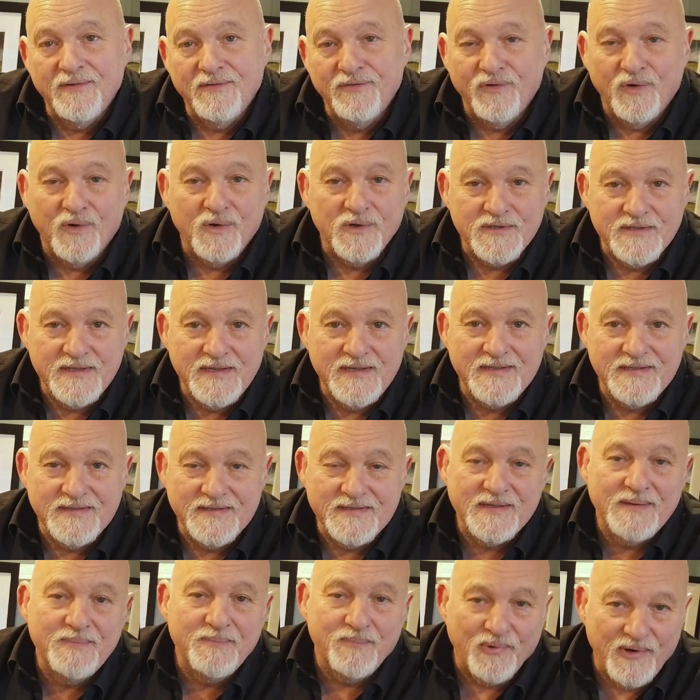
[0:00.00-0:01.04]
4
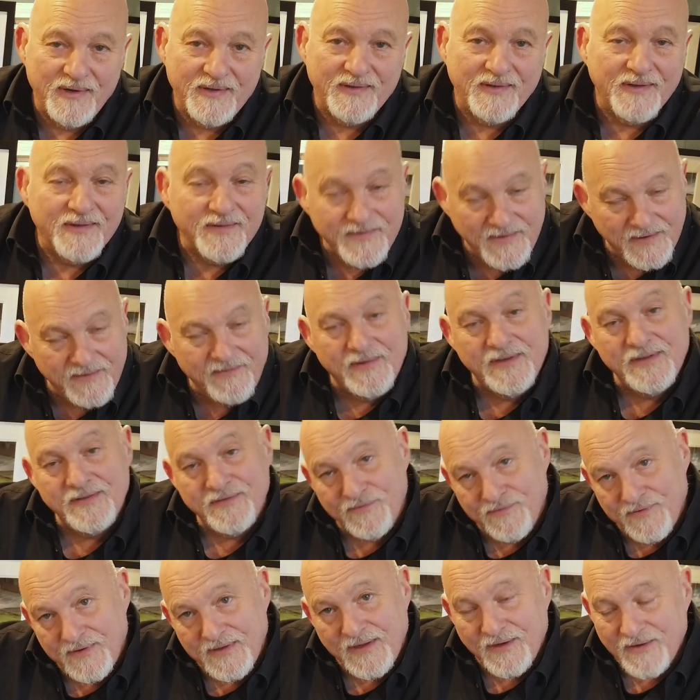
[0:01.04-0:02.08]
seasons in print series
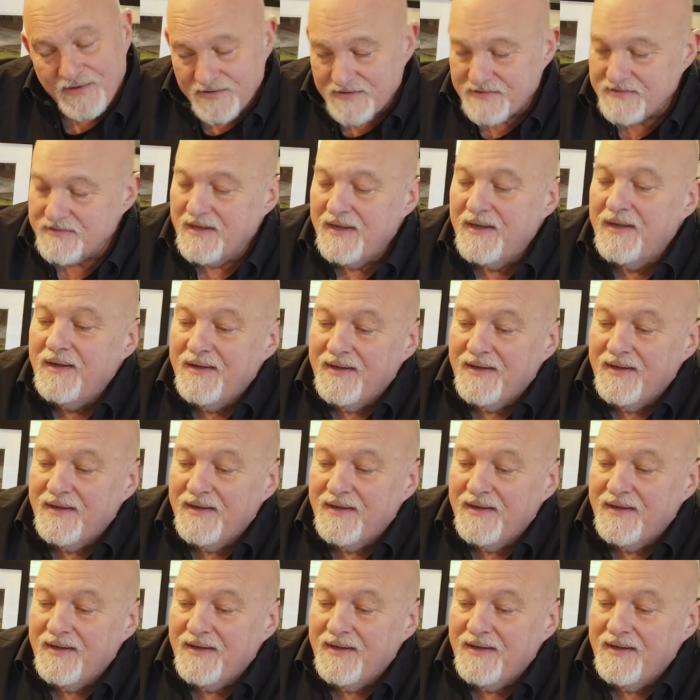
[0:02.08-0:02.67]
of videos.